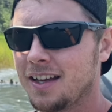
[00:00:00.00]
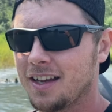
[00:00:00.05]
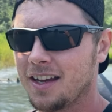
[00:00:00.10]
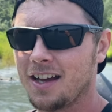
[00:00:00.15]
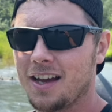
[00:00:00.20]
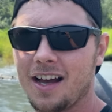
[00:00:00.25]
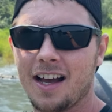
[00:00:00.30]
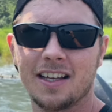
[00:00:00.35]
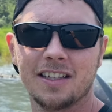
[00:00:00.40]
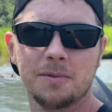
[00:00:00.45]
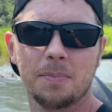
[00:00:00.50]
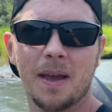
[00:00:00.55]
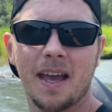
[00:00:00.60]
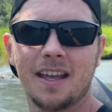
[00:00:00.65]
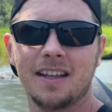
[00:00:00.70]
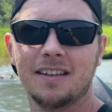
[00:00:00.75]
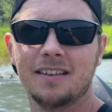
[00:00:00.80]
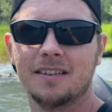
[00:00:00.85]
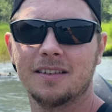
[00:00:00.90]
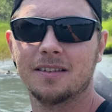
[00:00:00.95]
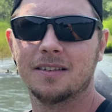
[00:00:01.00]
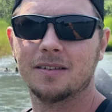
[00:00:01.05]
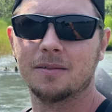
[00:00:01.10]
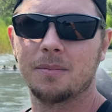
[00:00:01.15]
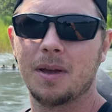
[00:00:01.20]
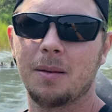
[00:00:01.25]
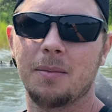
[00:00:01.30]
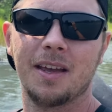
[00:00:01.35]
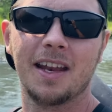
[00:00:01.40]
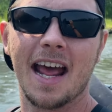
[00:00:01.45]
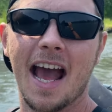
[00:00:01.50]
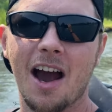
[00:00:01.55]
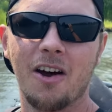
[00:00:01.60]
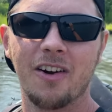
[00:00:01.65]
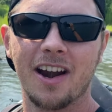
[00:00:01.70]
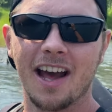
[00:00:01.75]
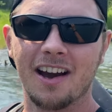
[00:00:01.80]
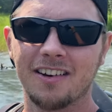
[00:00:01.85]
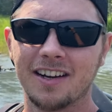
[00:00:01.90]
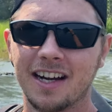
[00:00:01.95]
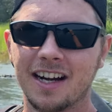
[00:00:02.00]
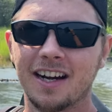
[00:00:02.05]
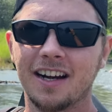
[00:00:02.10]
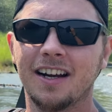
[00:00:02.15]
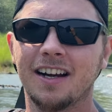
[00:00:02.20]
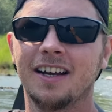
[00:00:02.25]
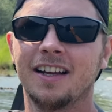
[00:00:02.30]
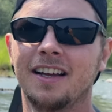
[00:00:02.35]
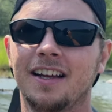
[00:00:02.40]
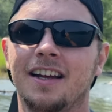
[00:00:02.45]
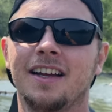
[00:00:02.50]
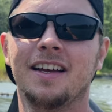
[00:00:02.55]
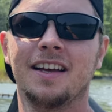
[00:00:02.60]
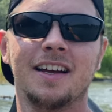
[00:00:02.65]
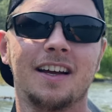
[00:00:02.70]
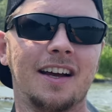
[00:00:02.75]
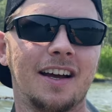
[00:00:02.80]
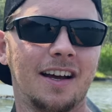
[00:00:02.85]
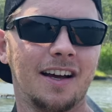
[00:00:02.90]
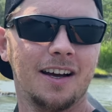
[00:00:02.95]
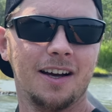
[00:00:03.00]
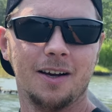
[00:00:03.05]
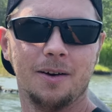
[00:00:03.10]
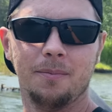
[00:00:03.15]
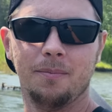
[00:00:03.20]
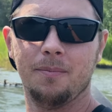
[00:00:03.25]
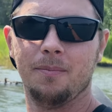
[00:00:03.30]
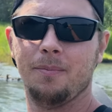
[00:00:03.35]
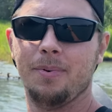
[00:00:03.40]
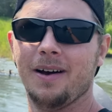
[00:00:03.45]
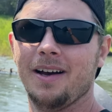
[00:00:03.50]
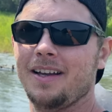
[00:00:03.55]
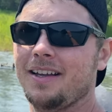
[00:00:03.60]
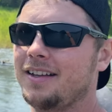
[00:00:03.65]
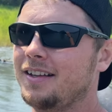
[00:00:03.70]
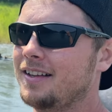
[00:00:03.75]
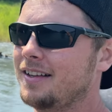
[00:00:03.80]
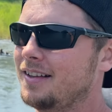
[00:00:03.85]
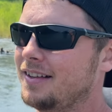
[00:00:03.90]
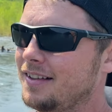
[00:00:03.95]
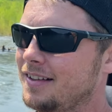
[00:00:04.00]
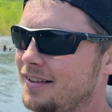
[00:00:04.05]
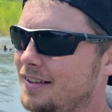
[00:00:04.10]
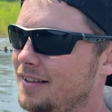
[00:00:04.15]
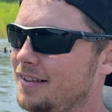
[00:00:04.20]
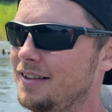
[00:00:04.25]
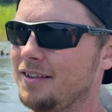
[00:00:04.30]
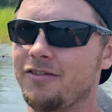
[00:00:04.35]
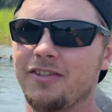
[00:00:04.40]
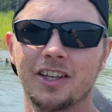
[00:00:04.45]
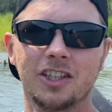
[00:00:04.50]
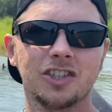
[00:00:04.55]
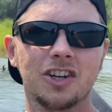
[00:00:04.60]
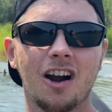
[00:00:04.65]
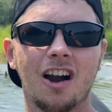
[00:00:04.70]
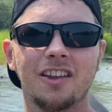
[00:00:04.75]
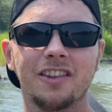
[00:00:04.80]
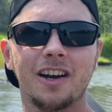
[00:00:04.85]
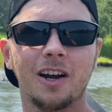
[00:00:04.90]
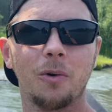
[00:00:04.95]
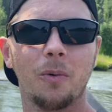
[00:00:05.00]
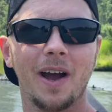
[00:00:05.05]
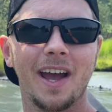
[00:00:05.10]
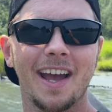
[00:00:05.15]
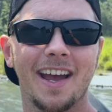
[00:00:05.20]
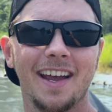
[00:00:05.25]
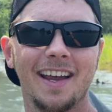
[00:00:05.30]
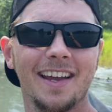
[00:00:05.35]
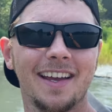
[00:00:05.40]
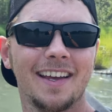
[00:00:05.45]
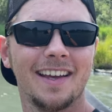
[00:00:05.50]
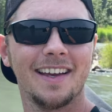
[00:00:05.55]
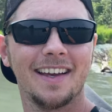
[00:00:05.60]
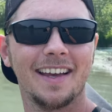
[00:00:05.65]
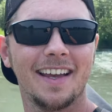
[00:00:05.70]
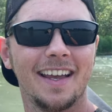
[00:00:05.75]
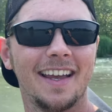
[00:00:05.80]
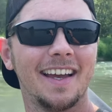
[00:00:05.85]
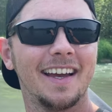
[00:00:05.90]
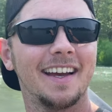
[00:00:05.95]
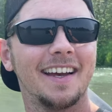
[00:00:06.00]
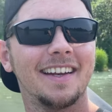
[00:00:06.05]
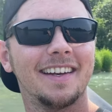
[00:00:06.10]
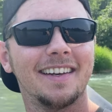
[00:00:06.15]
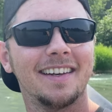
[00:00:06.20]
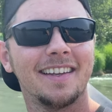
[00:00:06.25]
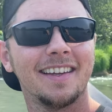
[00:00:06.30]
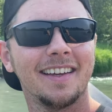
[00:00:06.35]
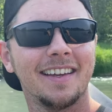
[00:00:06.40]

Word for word: Uh, I spent maybe an hour down here, um, but fish are on their way and